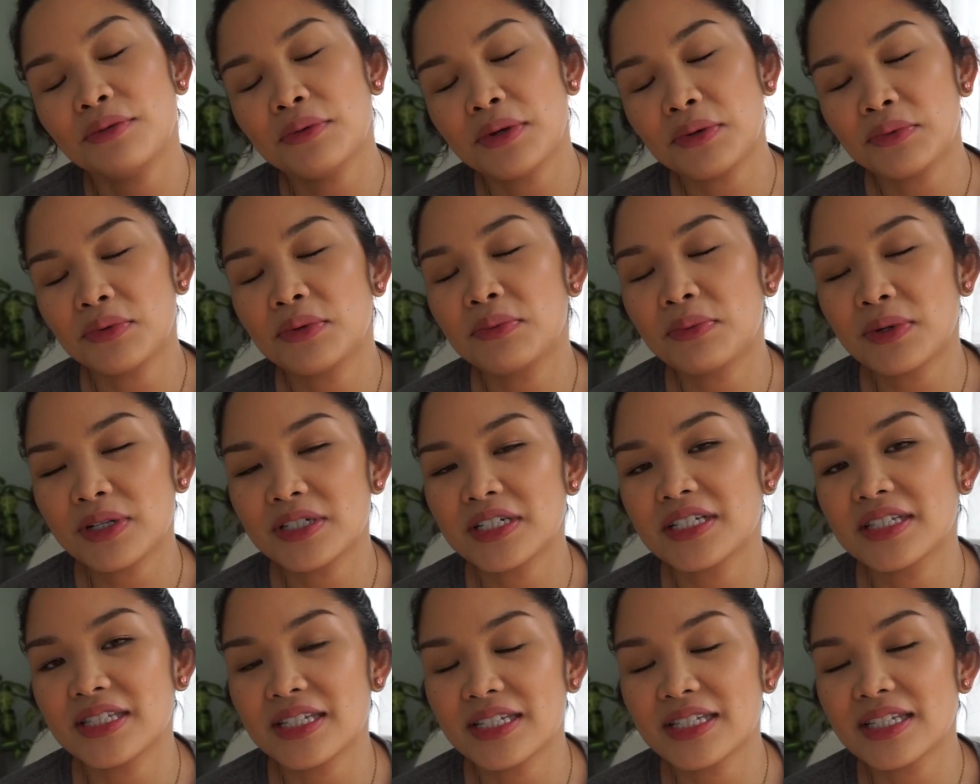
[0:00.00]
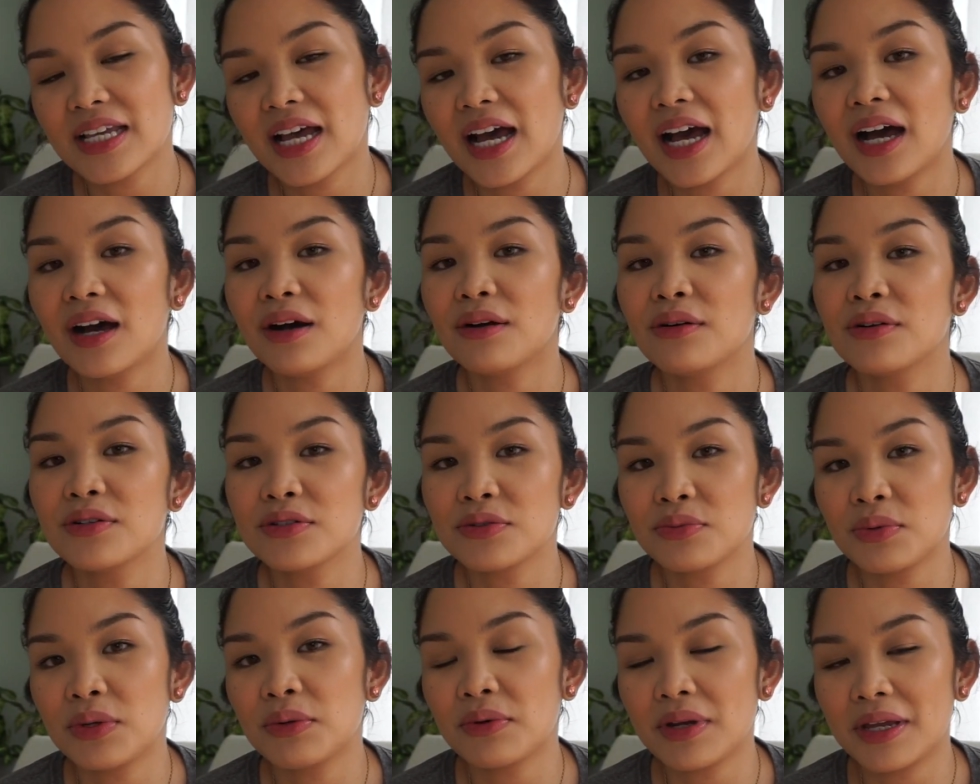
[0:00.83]
when we purchased this
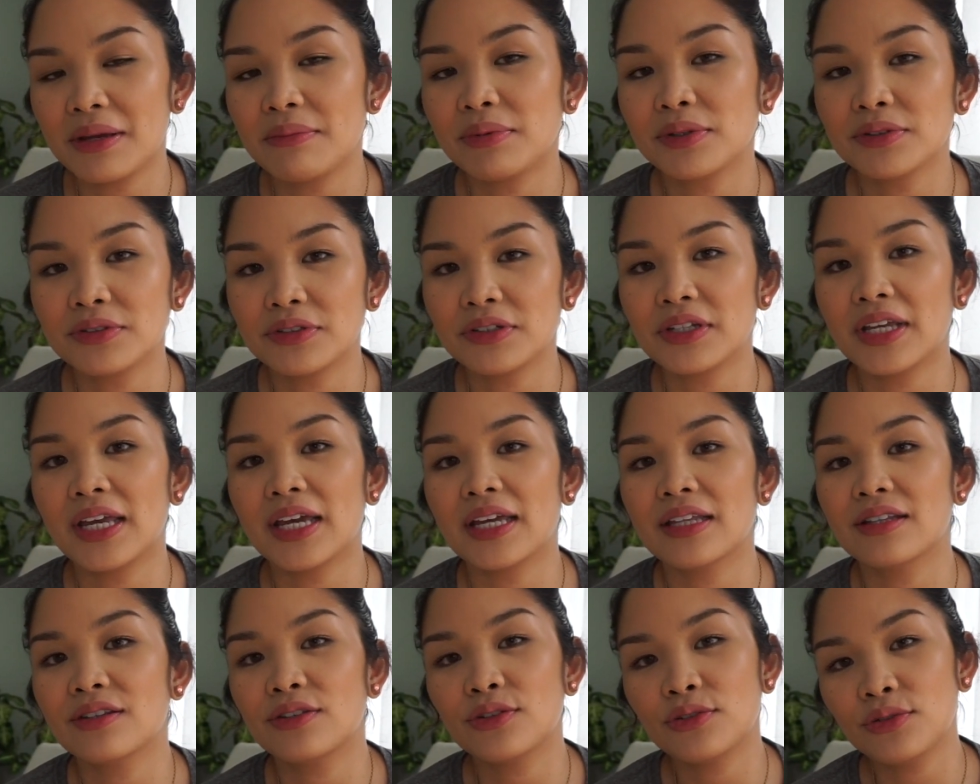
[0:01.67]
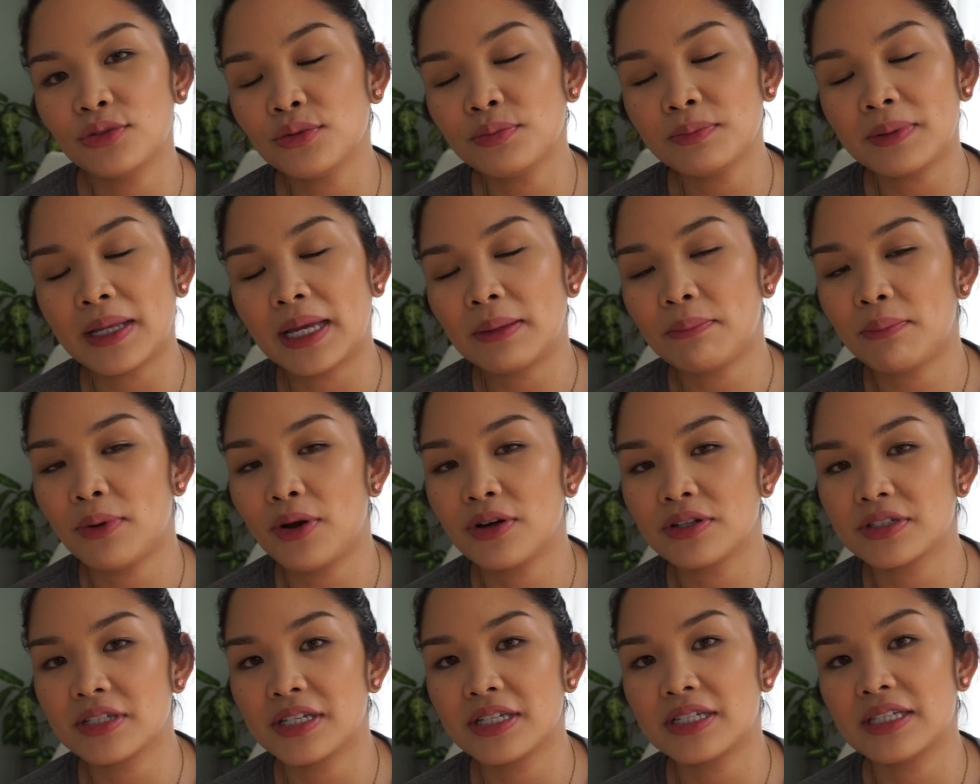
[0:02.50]
house, we were able to get 2 plant
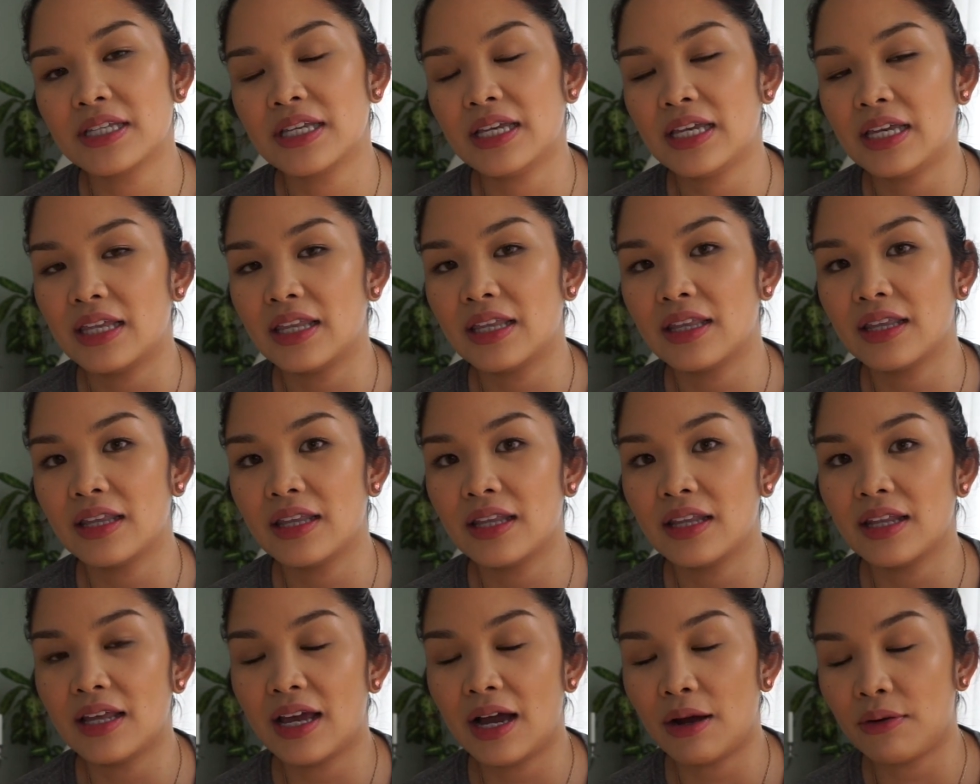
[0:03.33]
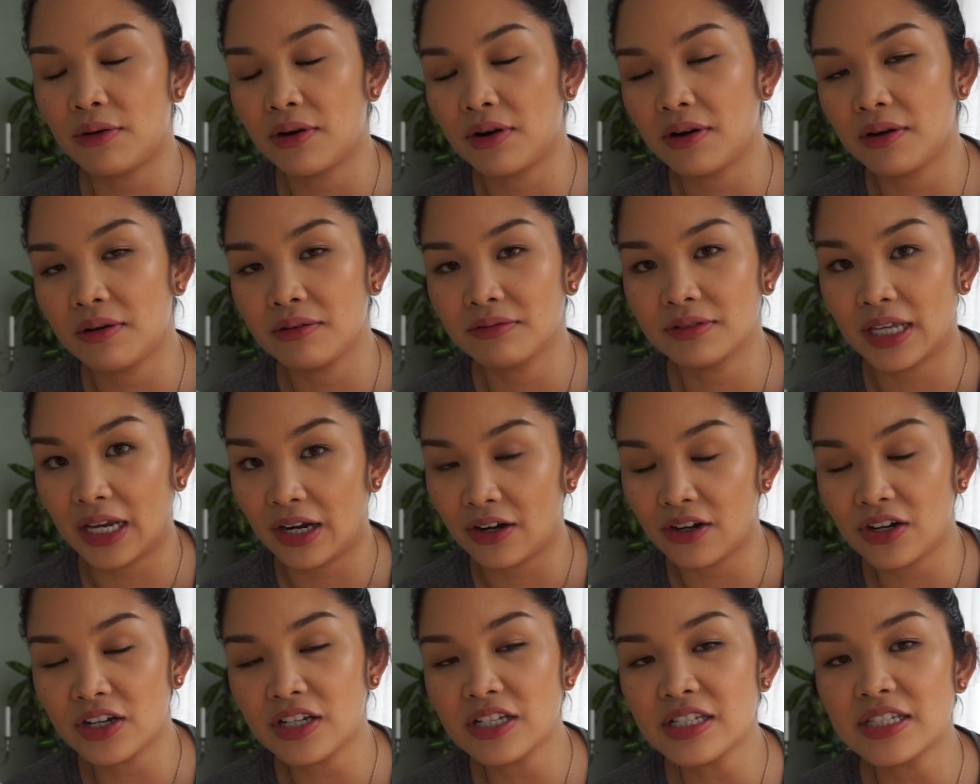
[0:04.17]
boxes in our
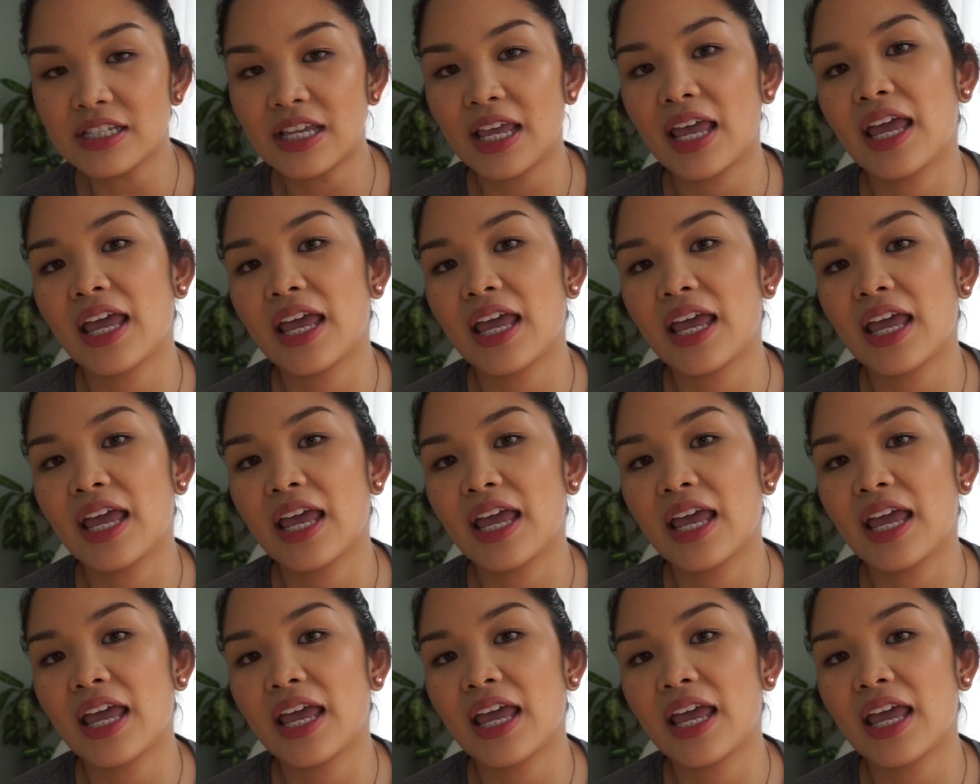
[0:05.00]
terrace,